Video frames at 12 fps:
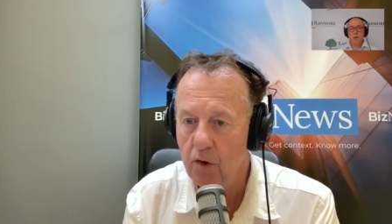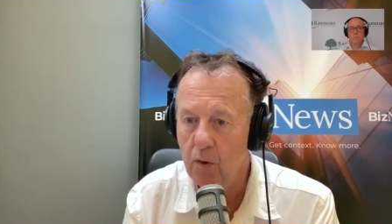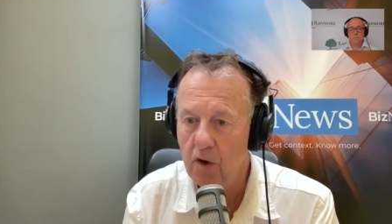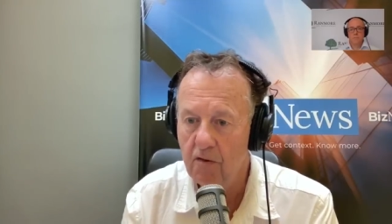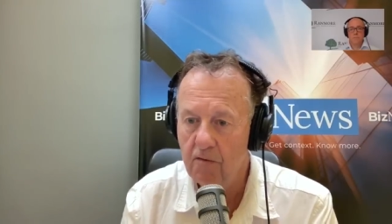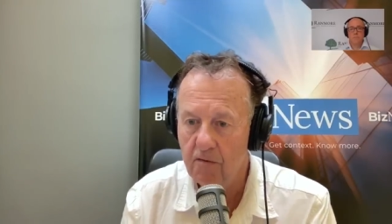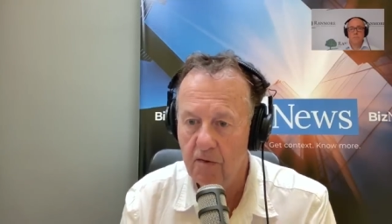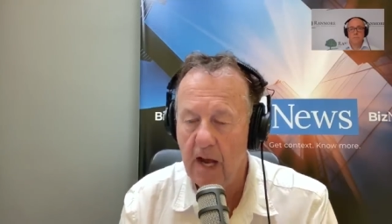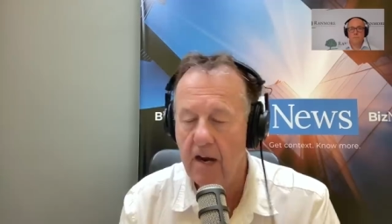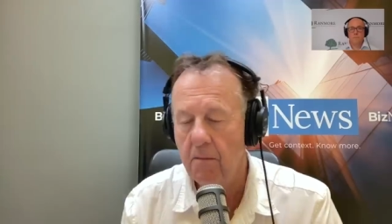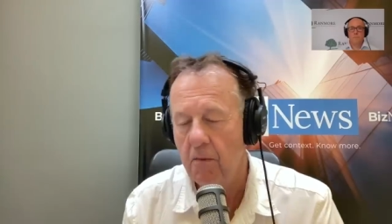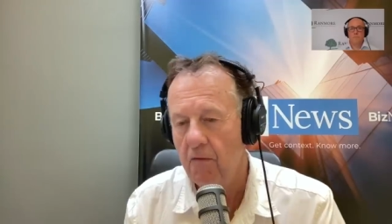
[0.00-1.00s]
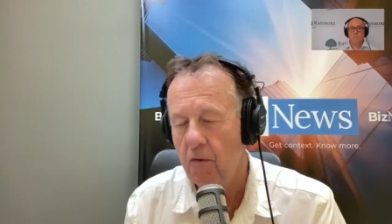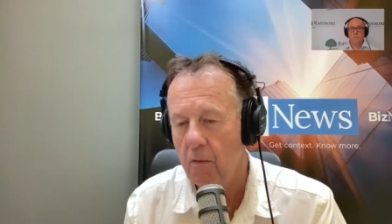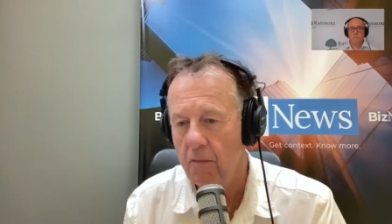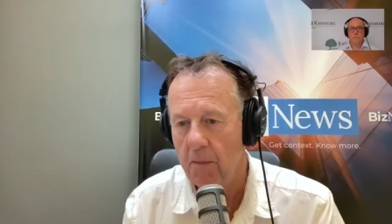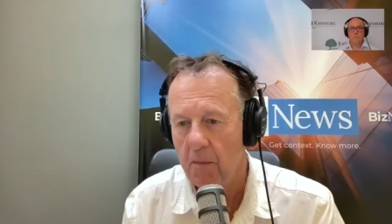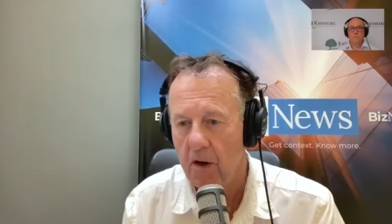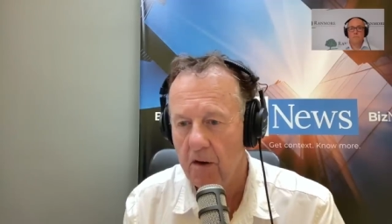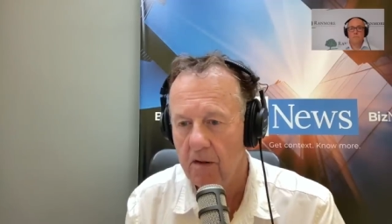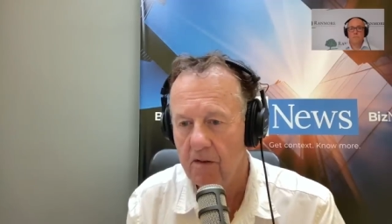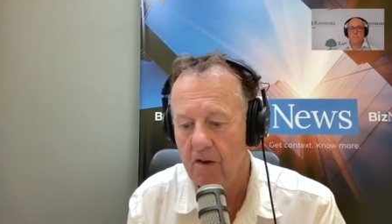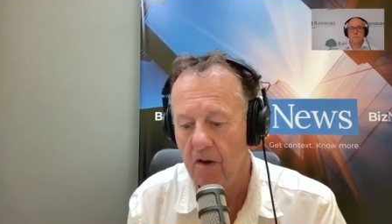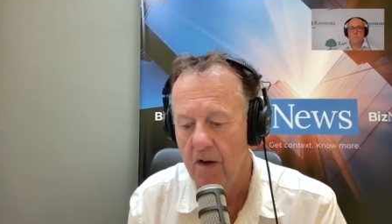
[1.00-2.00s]
you would have underperformed the
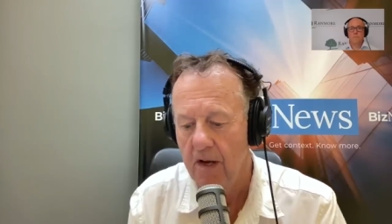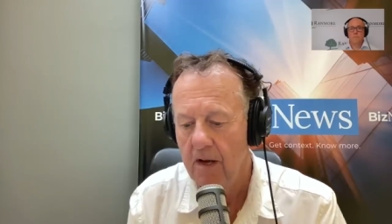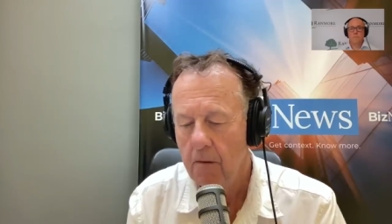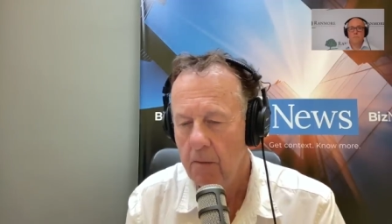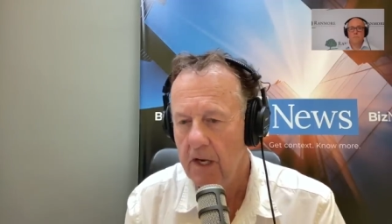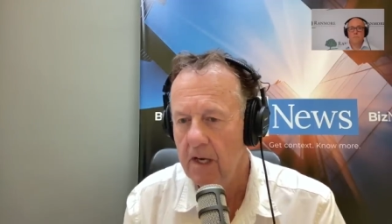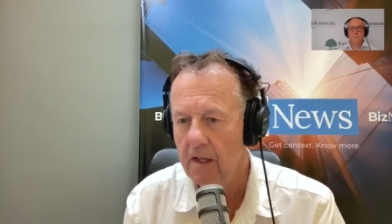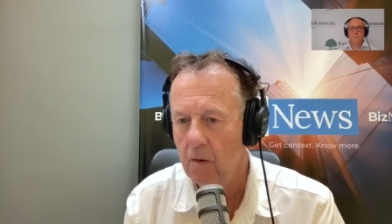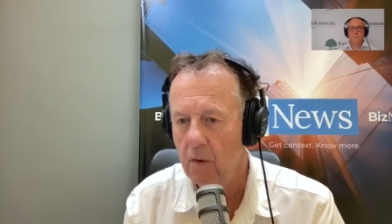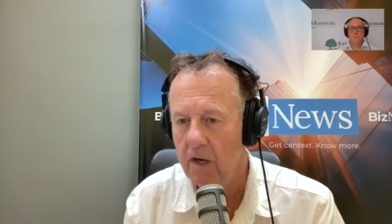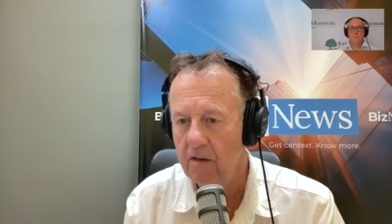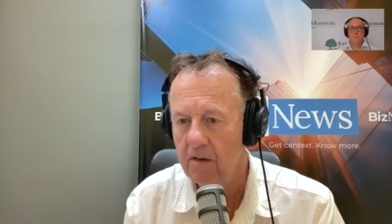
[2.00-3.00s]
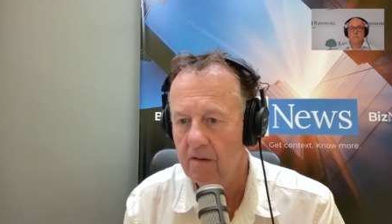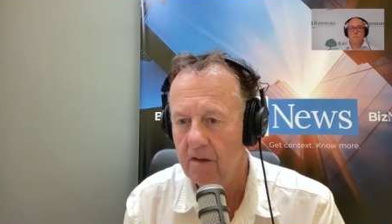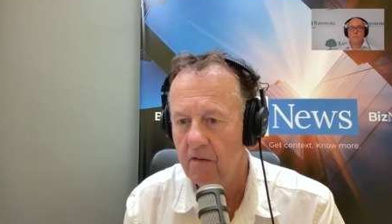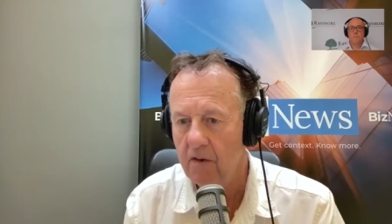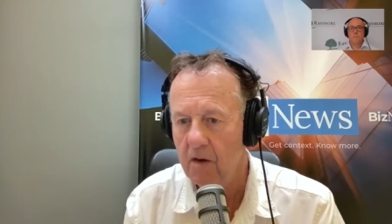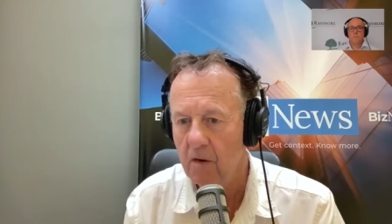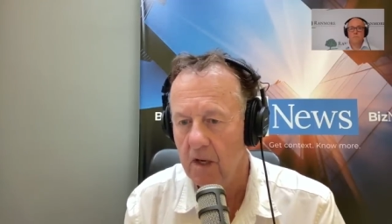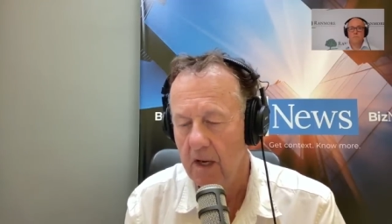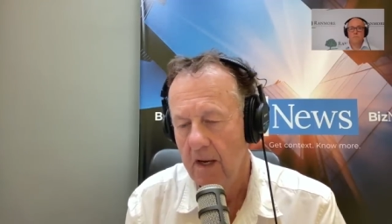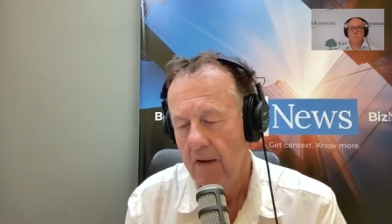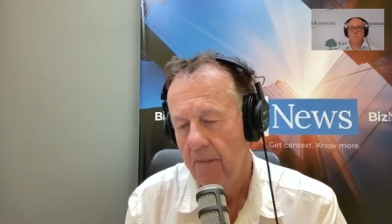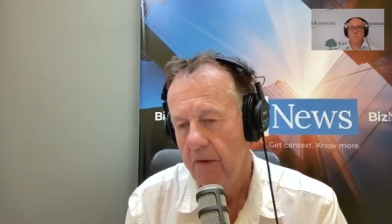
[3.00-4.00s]
market. So picking the winners is difficult
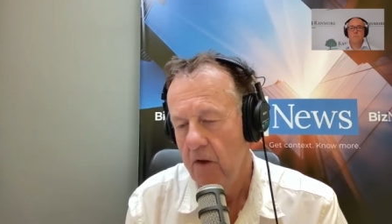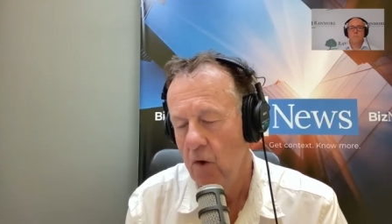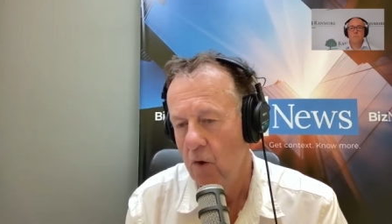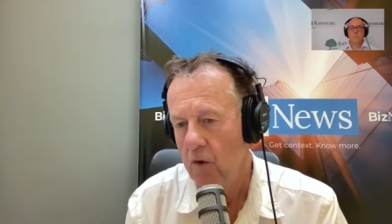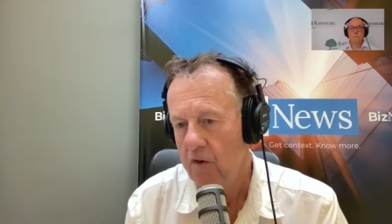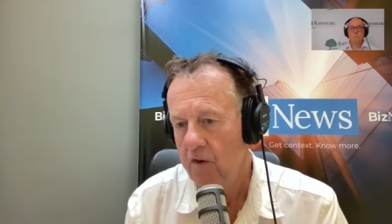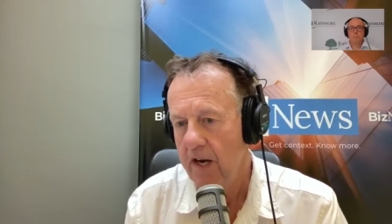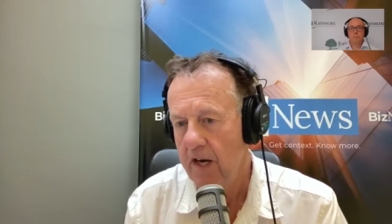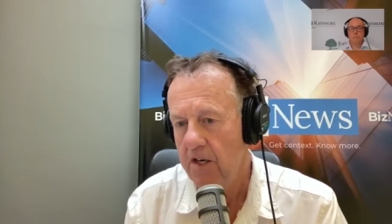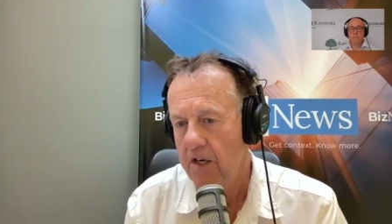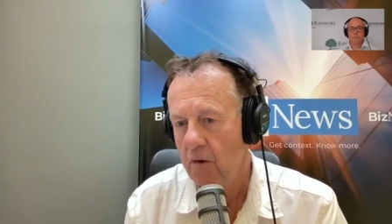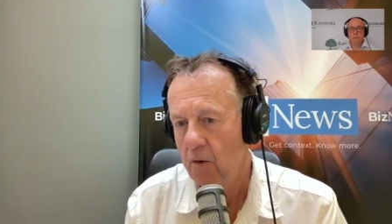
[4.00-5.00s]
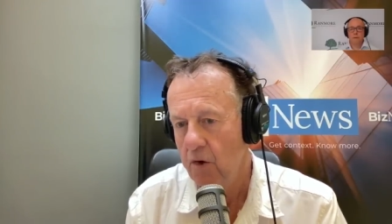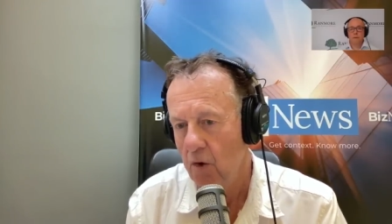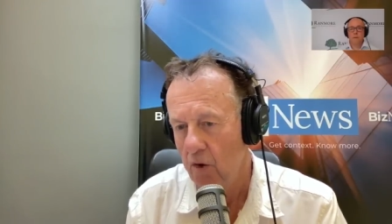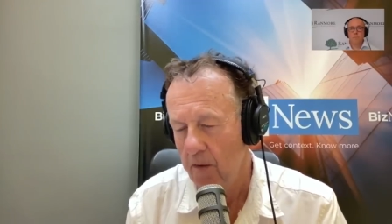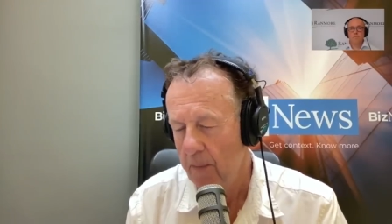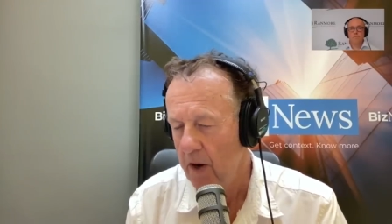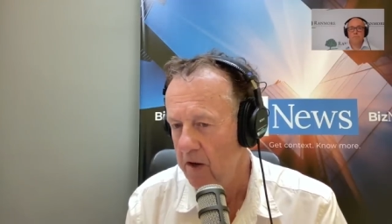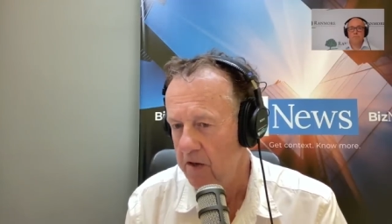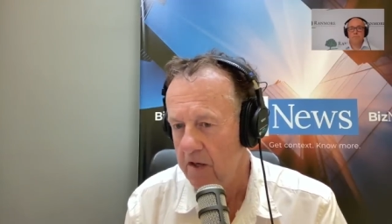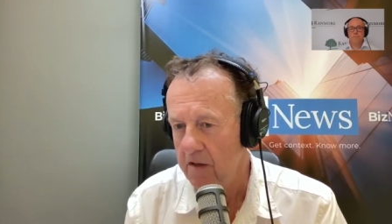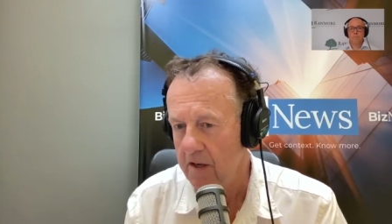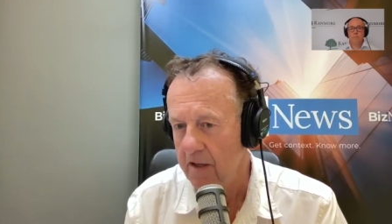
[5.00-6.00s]
your strategy or your
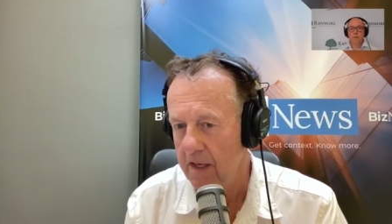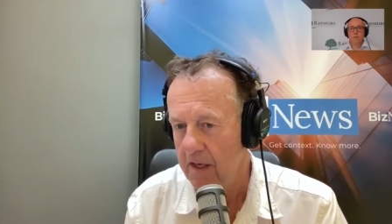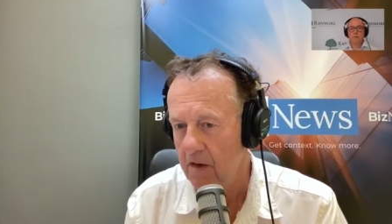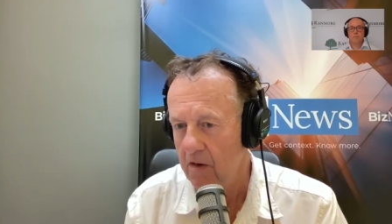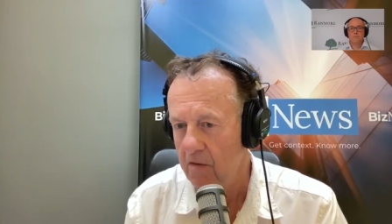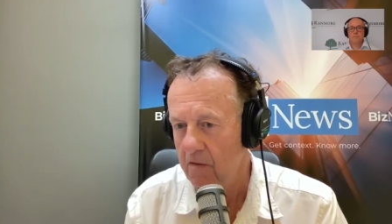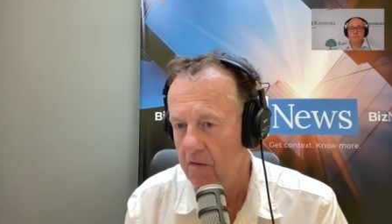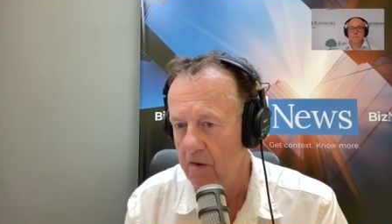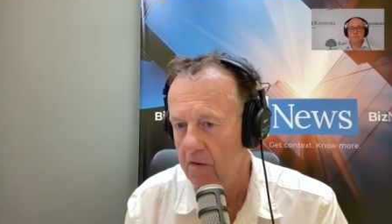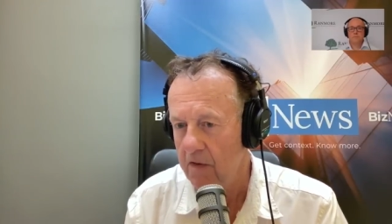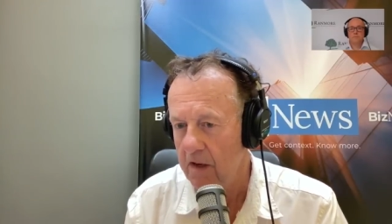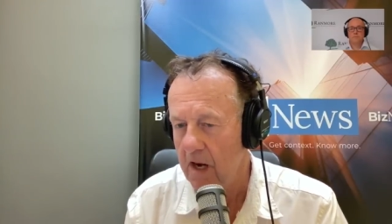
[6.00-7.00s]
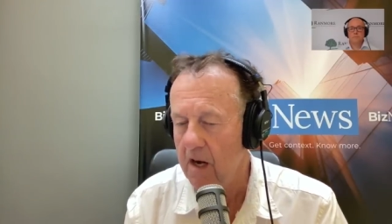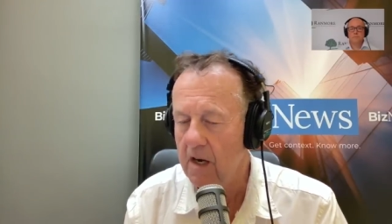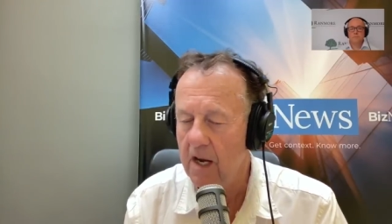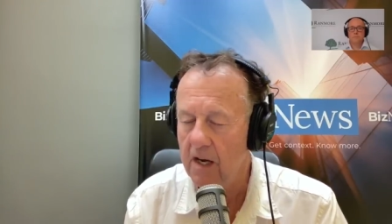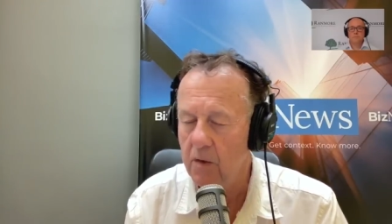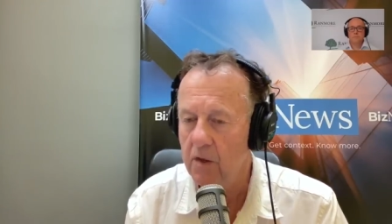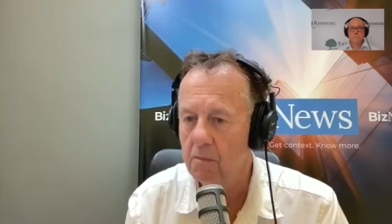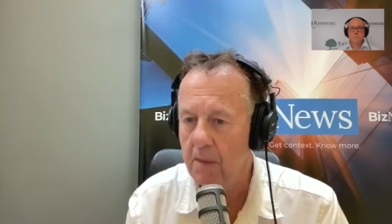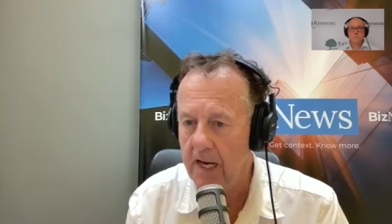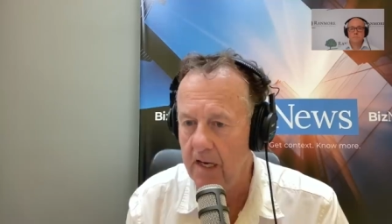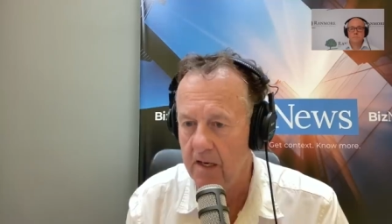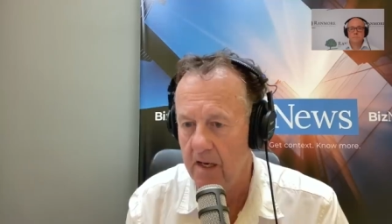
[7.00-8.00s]
approach, as I think you've you've outlined to us
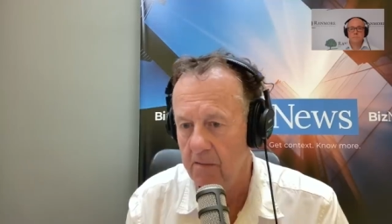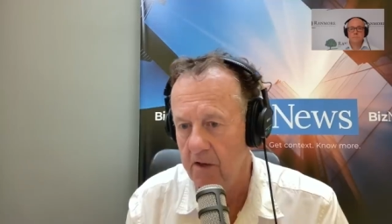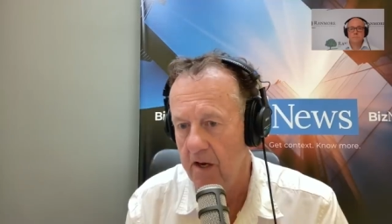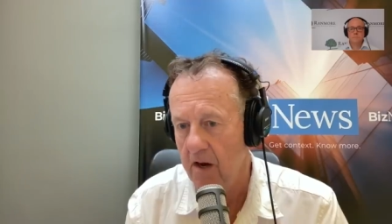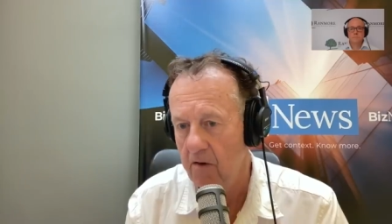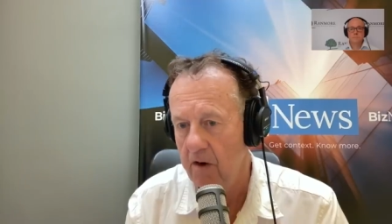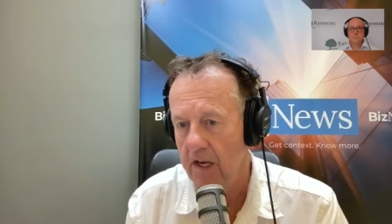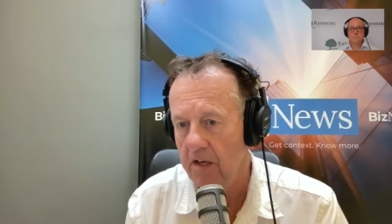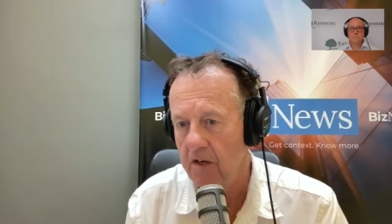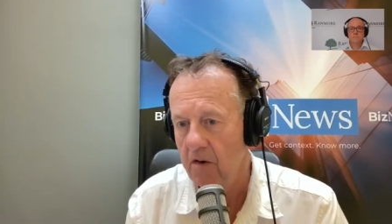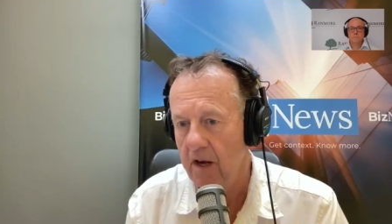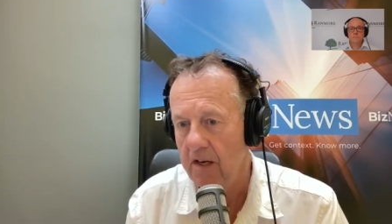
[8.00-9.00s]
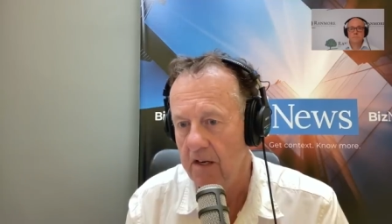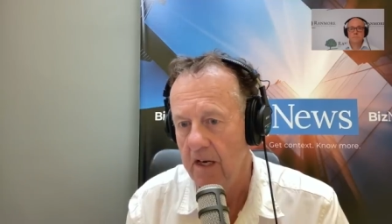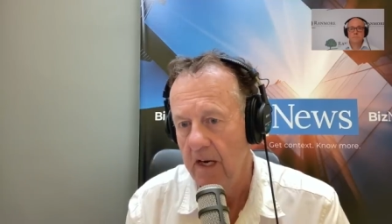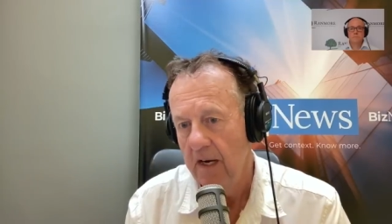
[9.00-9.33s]
many times and now reiterated,